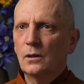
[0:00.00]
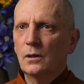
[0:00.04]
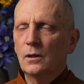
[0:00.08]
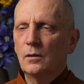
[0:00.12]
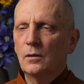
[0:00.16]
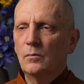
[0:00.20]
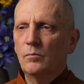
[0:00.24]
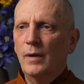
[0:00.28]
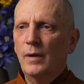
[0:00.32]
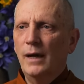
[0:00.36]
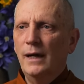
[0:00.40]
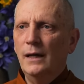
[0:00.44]

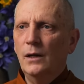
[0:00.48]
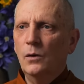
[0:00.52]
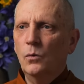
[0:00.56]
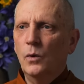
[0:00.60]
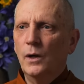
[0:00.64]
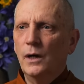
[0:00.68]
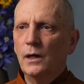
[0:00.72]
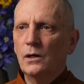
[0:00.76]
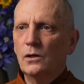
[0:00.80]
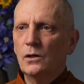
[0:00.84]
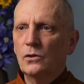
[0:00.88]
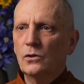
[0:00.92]
in many
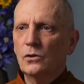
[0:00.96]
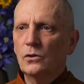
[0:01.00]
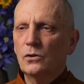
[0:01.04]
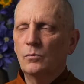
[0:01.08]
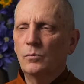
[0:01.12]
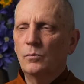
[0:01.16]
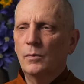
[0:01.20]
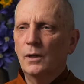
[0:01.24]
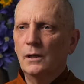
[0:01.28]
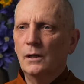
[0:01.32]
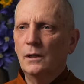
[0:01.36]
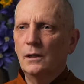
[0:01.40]
ways
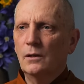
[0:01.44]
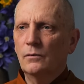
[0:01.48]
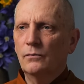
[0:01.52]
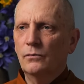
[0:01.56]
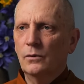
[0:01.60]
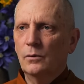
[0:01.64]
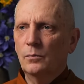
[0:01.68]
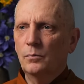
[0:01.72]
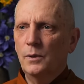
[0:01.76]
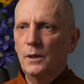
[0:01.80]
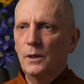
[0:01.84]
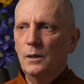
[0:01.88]
to many
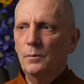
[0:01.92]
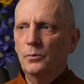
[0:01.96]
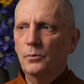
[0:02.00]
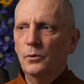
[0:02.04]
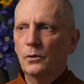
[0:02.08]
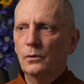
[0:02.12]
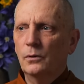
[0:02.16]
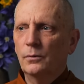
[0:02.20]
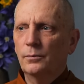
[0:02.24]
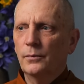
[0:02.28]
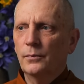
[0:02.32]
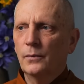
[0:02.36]
different
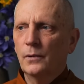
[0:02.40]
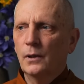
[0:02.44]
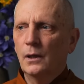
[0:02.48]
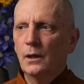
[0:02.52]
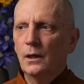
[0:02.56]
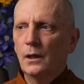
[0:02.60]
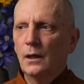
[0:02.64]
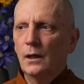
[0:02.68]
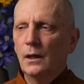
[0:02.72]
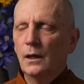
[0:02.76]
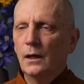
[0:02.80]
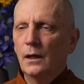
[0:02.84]
people,
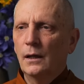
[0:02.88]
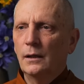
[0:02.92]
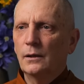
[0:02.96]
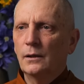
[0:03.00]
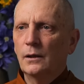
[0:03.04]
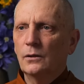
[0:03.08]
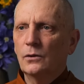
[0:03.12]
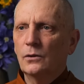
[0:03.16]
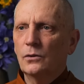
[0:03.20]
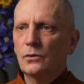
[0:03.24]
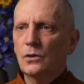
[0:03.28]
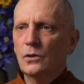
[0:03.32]
and
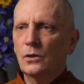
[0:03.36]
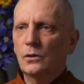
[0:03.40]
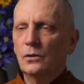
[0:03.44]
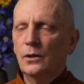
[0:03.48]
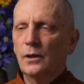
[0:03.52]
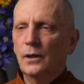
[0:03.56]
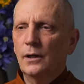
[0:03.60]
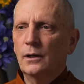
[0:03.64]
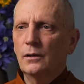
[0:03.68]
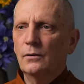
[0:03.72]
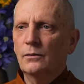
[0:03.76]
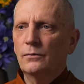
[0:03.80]
that there's a
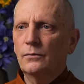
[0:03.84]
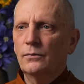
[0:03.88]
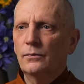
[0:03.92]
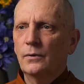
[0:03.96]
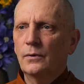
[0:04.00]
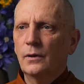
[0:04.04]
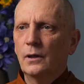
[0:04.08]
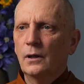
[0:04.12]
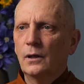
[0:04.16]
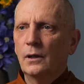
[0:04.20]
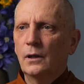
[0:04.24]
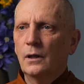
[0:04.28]
lot of